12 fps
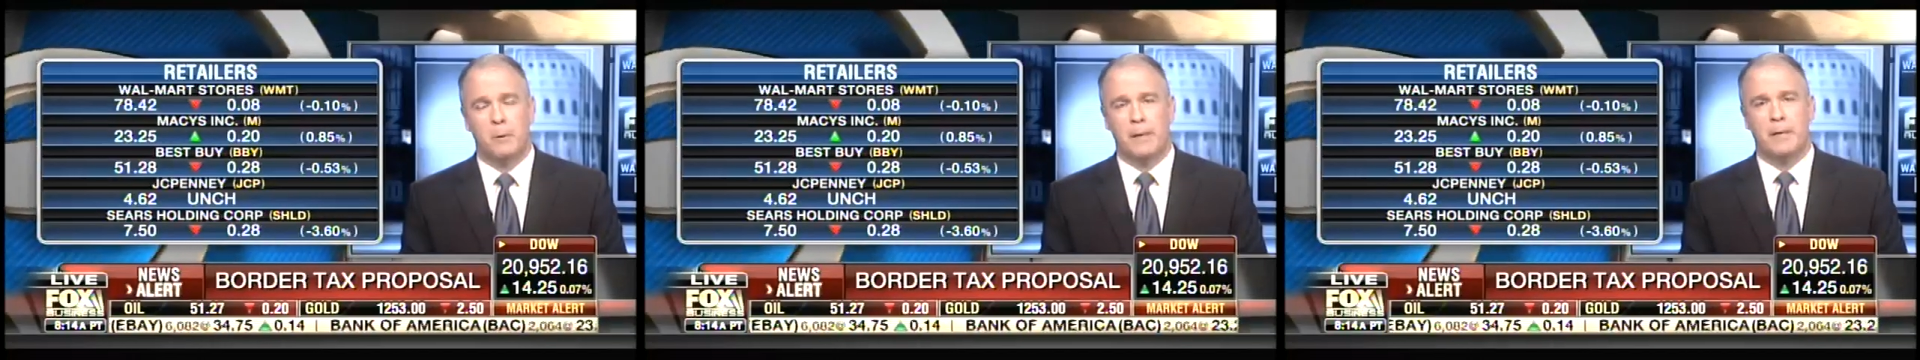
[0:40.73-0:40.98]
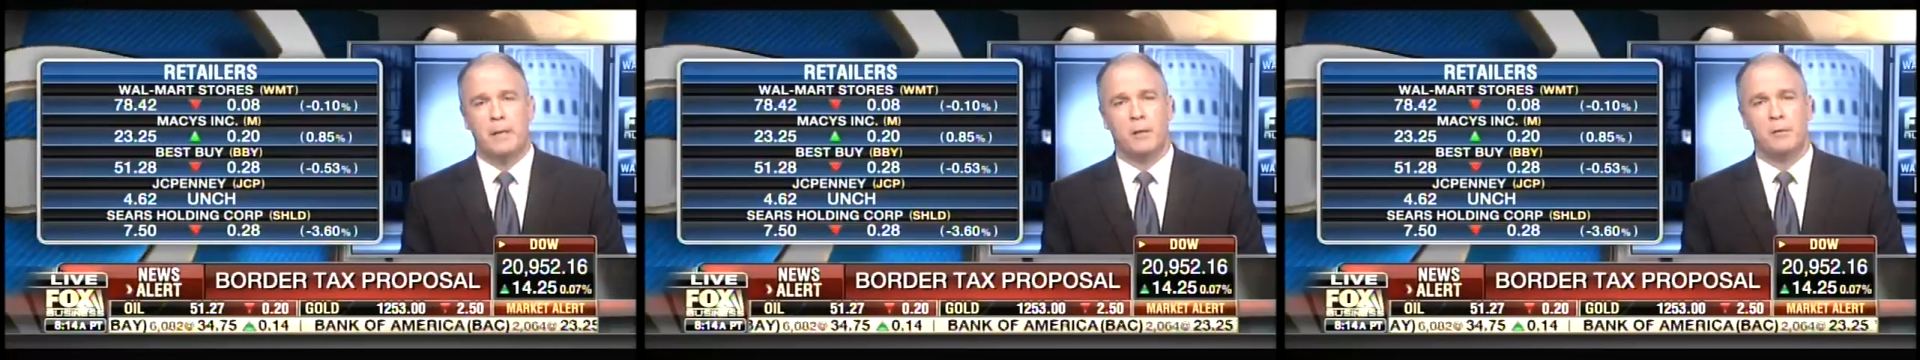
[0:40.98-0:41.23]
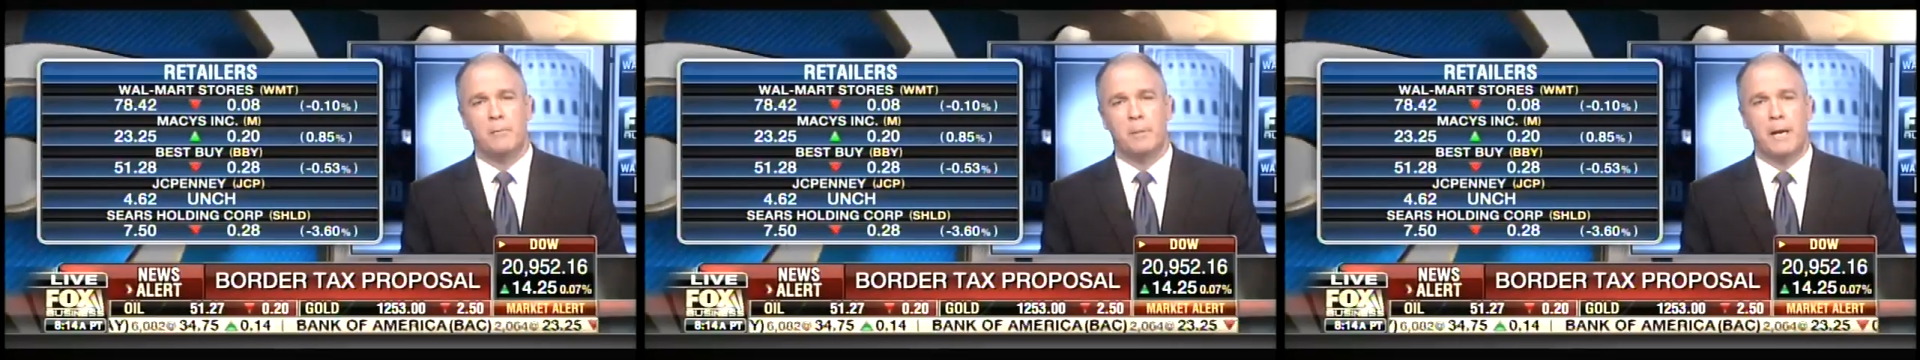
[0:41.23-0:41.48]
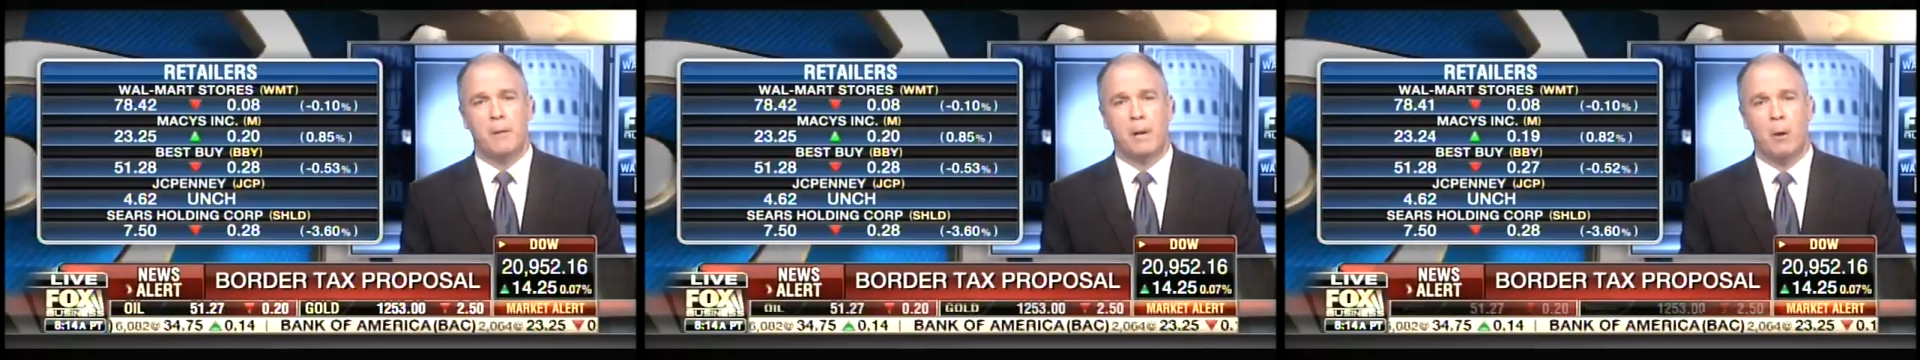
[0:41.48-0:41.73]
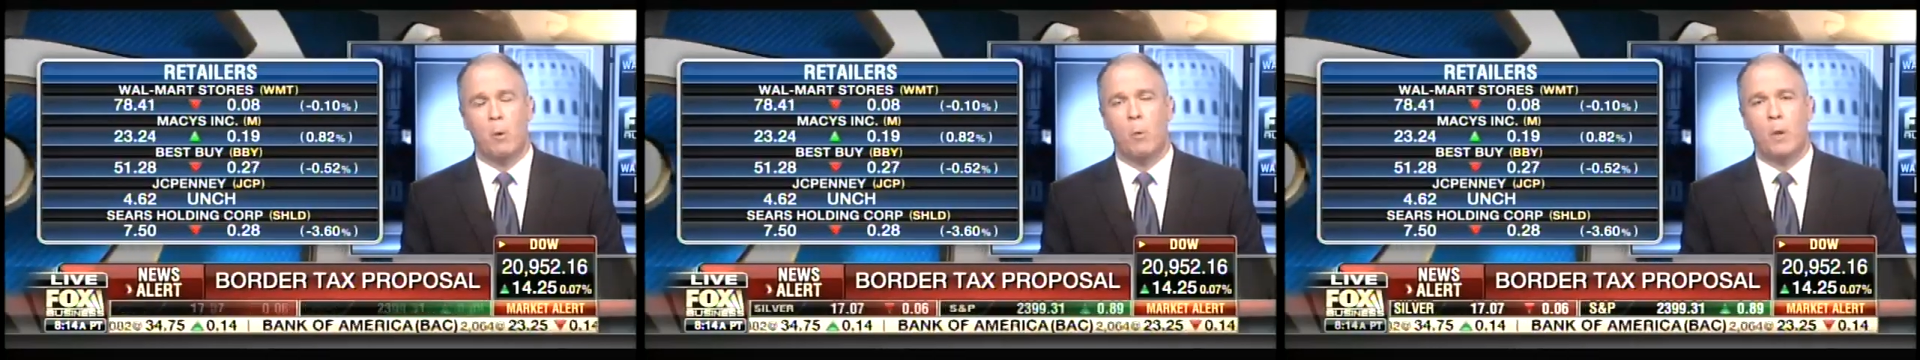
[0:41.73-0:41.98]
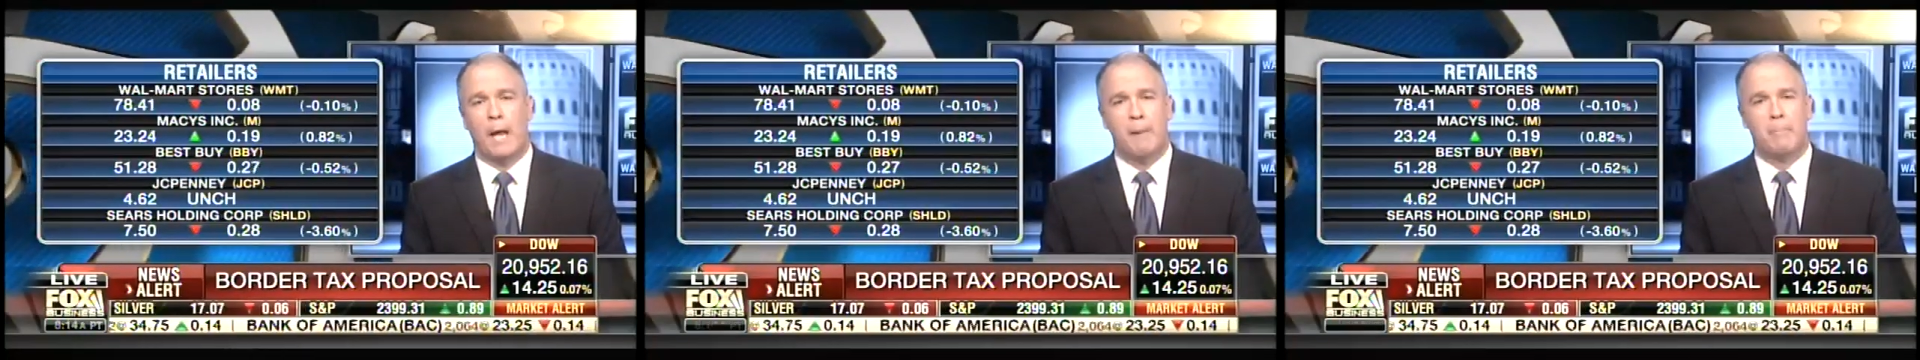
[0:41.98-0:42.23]
great deal of debate about what
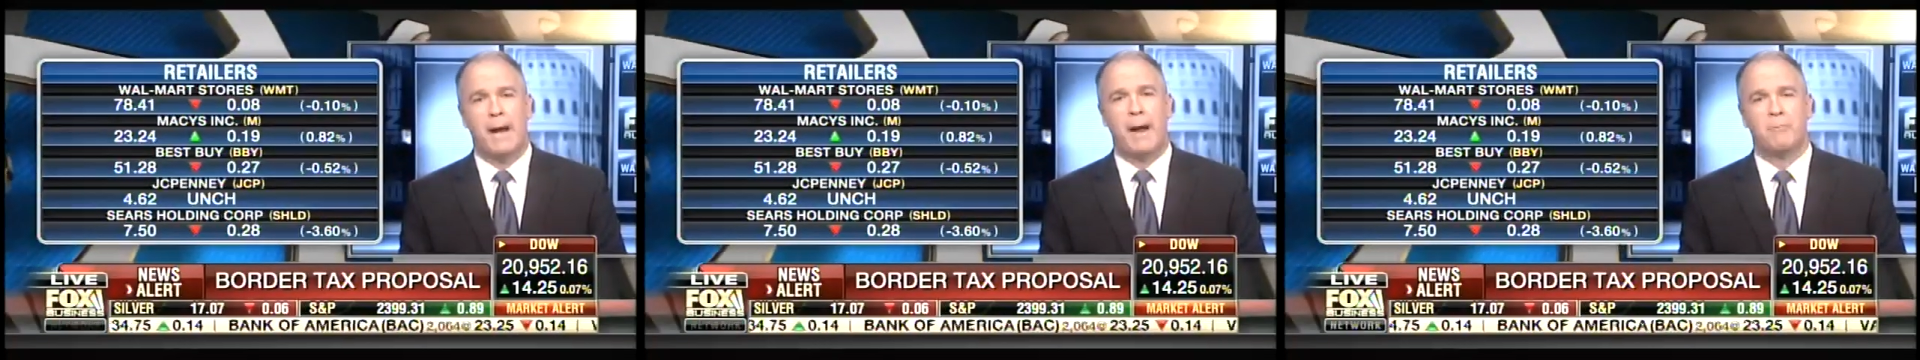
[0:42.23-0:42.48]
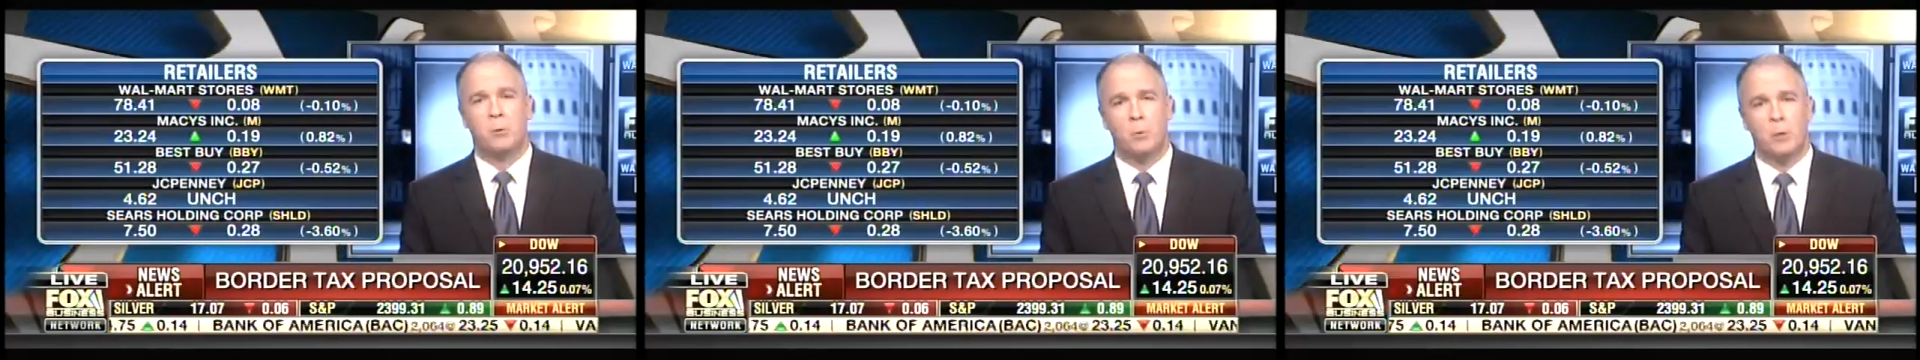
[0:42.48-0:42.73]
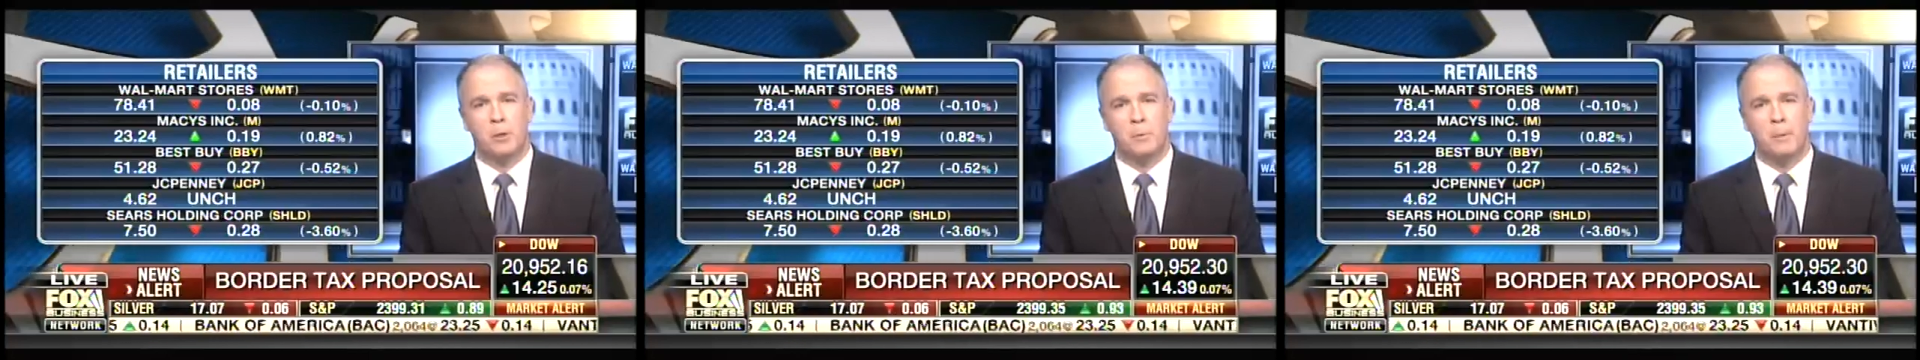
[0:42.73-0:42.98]
will happen afterwards,